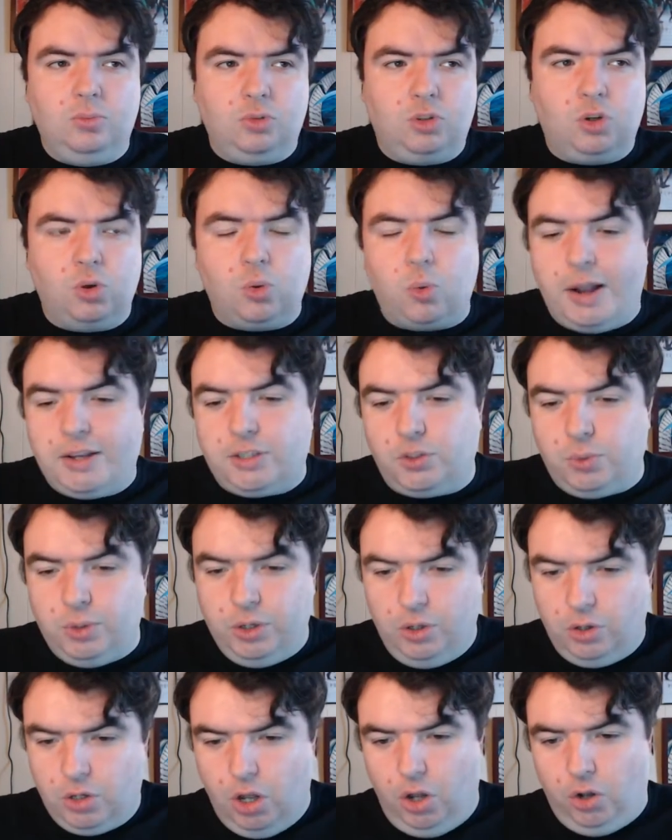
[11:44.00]

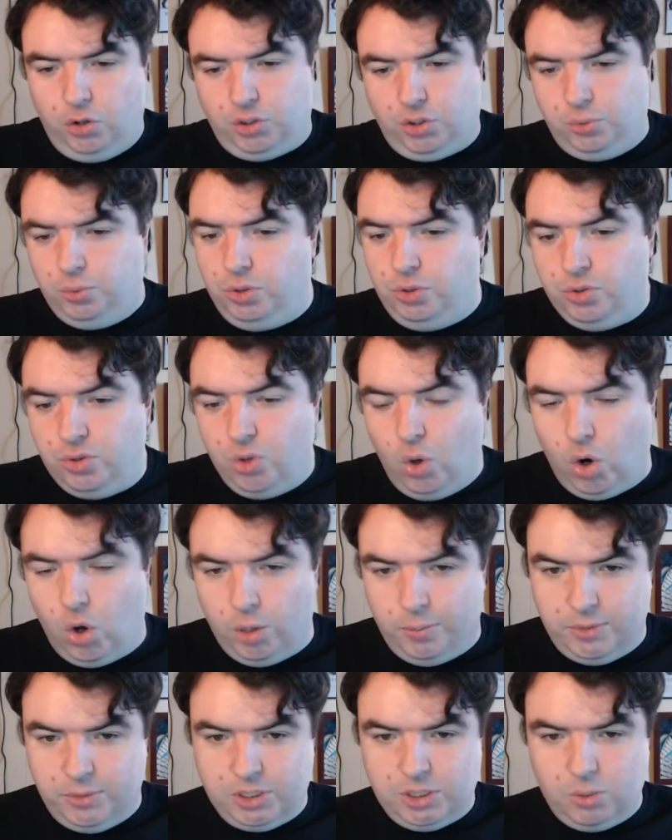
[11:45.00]
terrestrial cultural
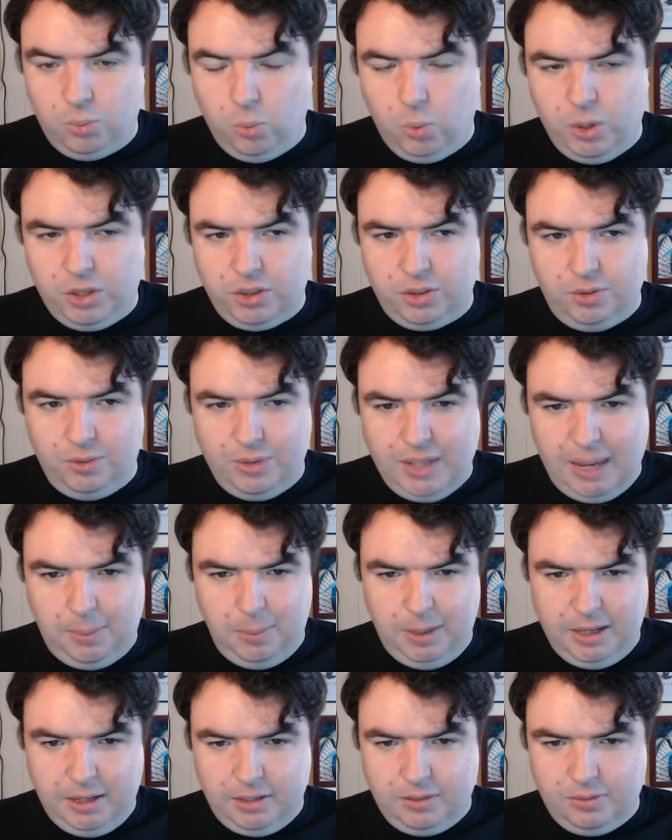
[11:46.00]
norms with
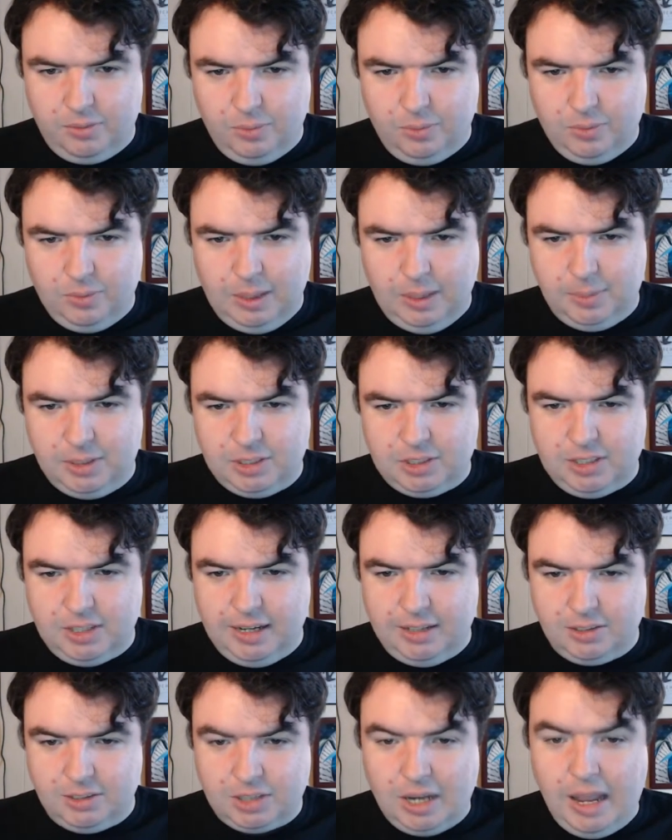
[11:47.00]
naming
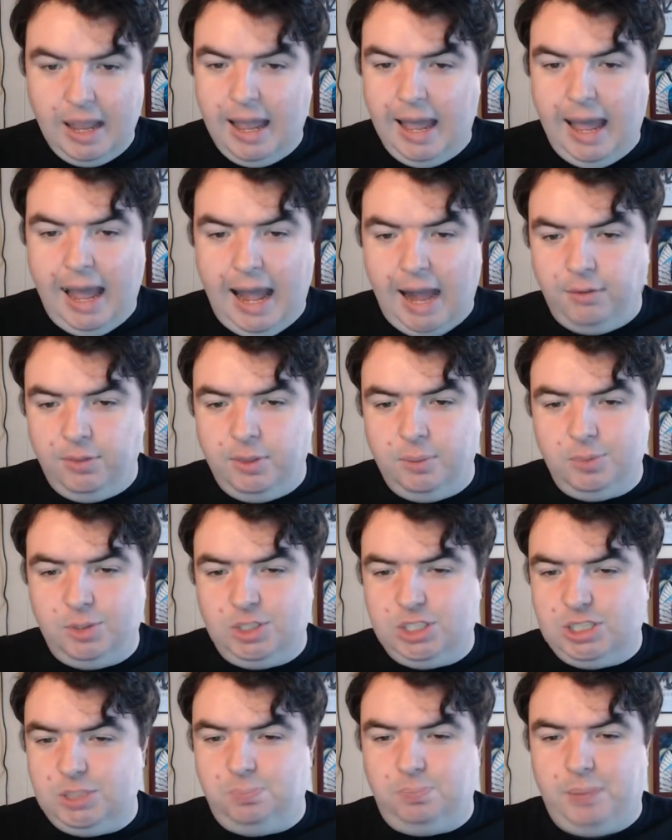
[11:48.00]
styles. Have them
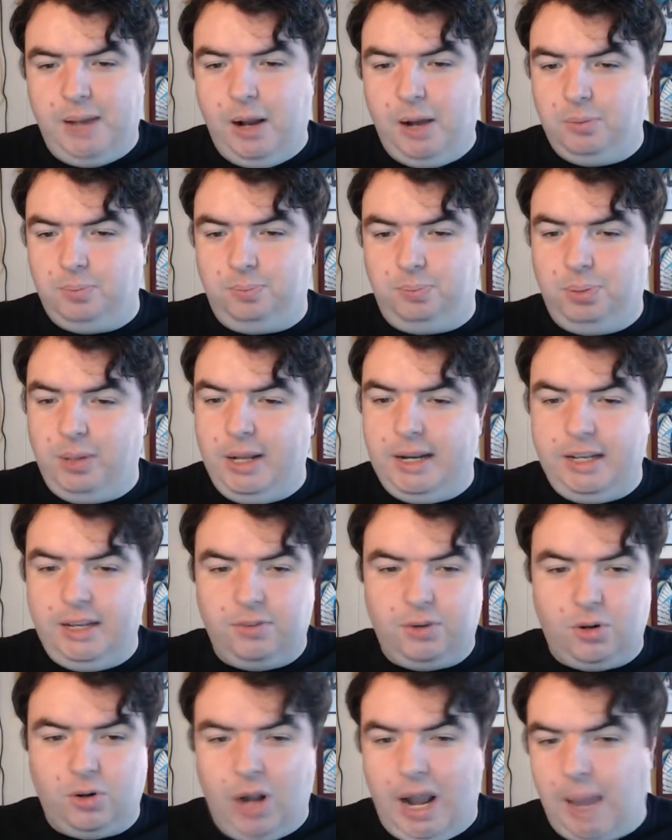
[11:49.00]
spout plenty
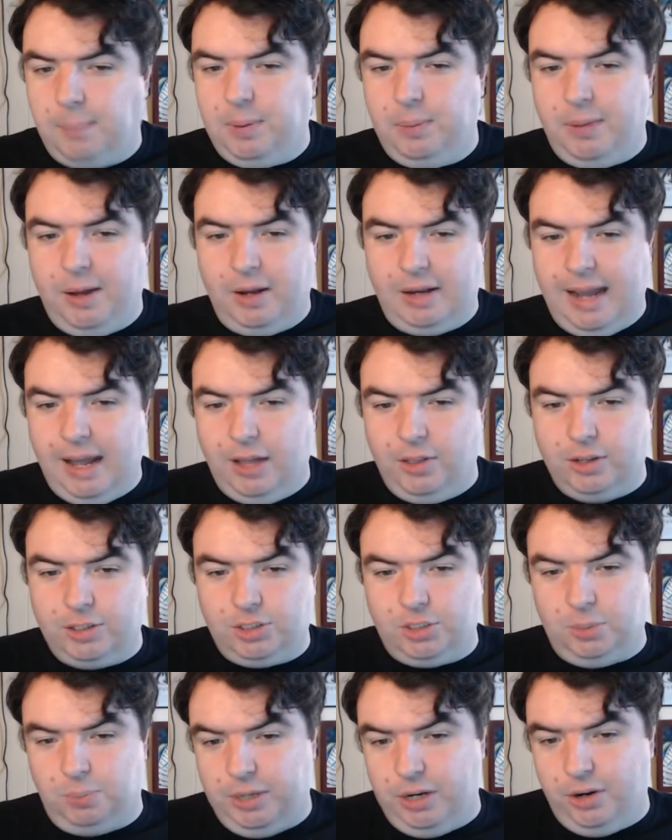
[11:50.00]
of crap about how they're
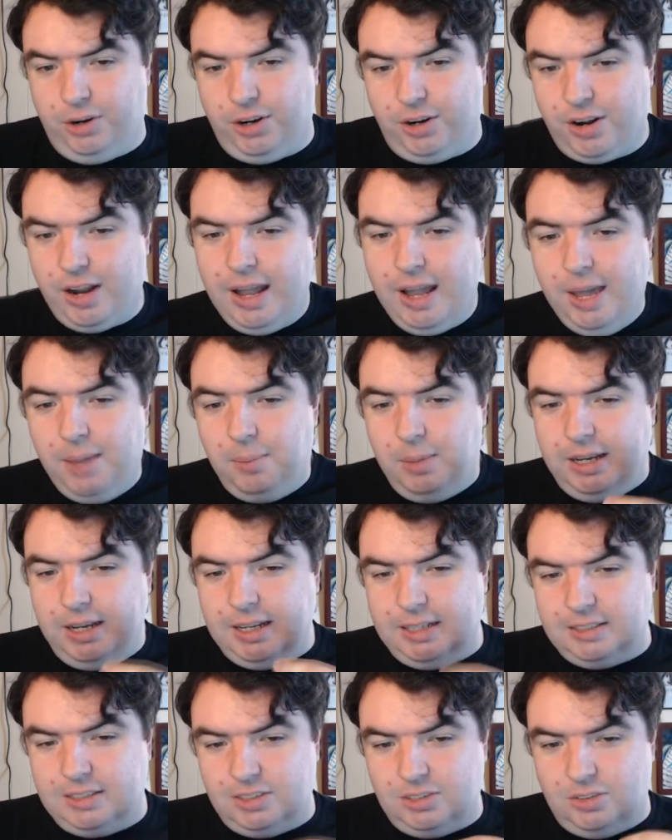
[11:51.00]
superior
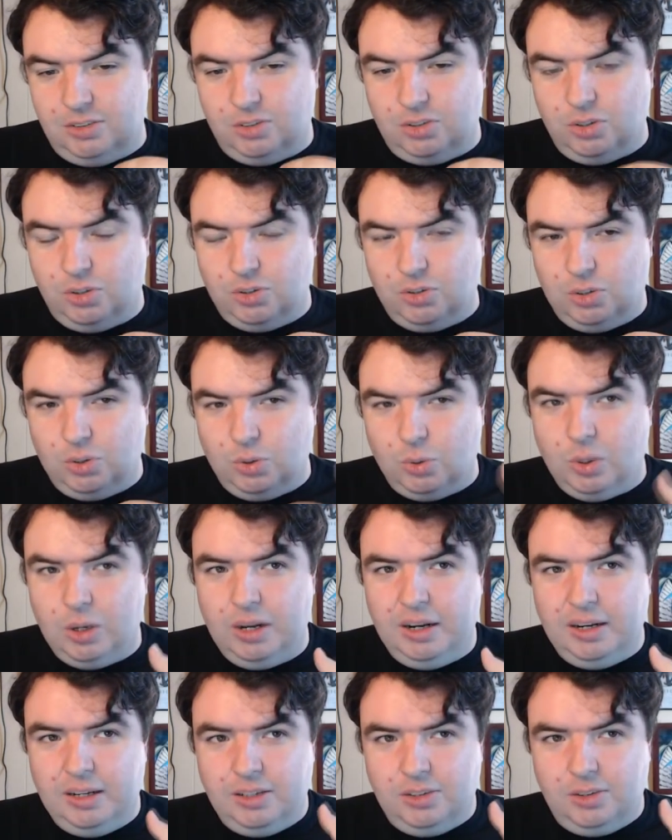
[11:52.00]
because due to
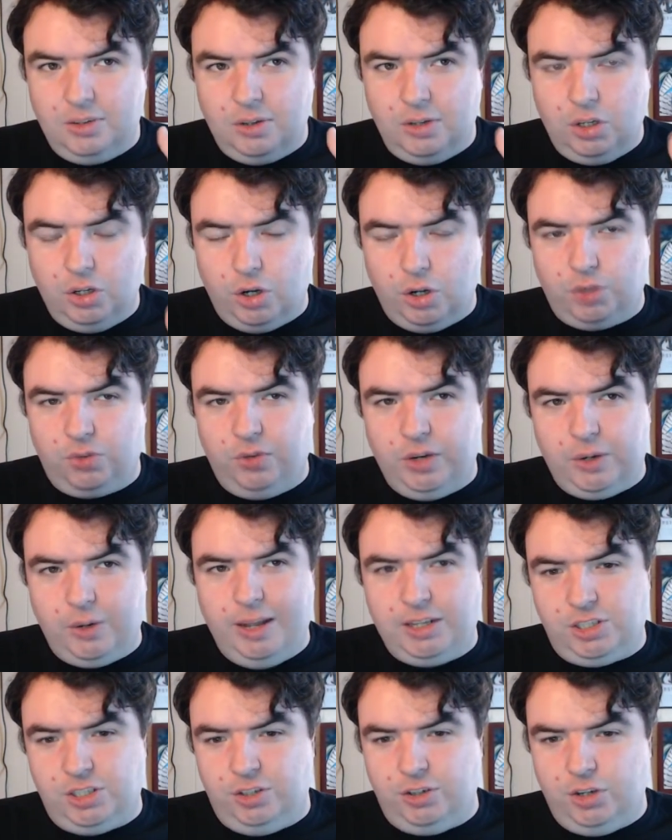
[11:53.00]
the Earth
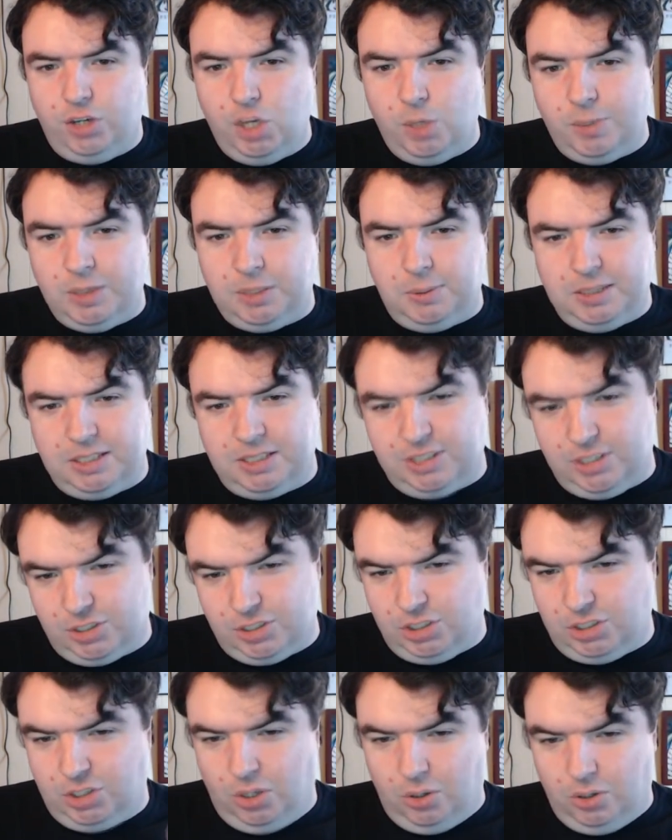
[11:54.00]
Federation to humans because their
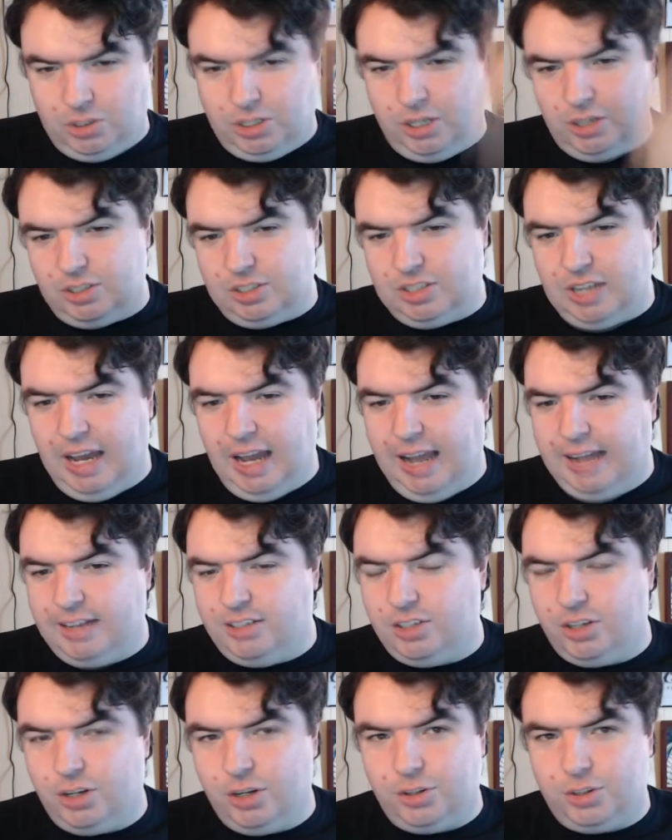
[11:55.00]
souls aren't
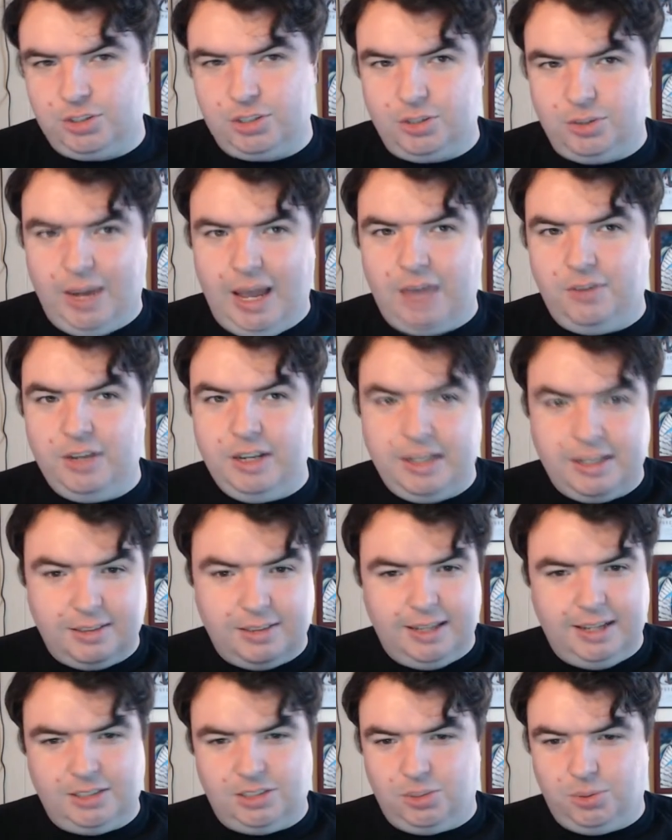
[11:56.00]
tied to Earth's gravity and
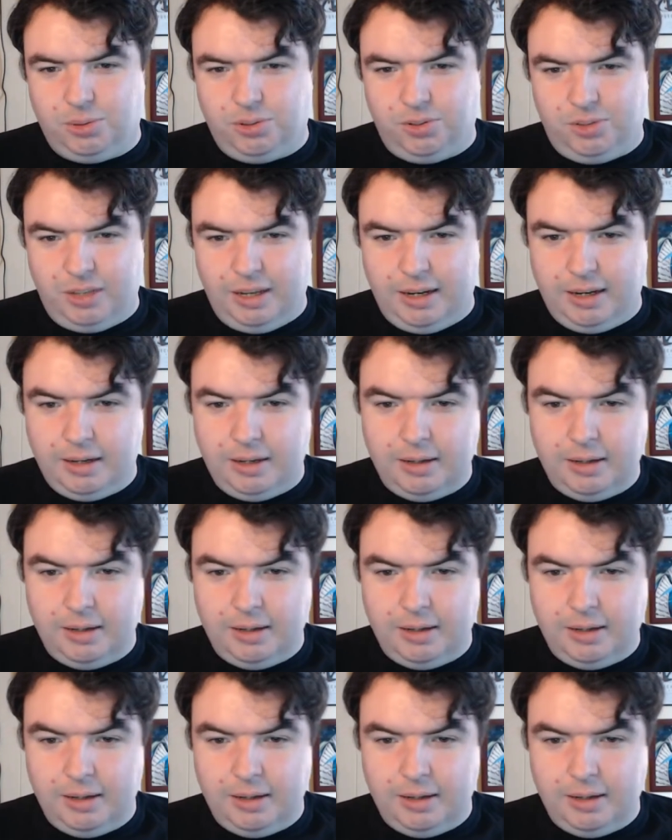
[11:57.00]
that sort of thing.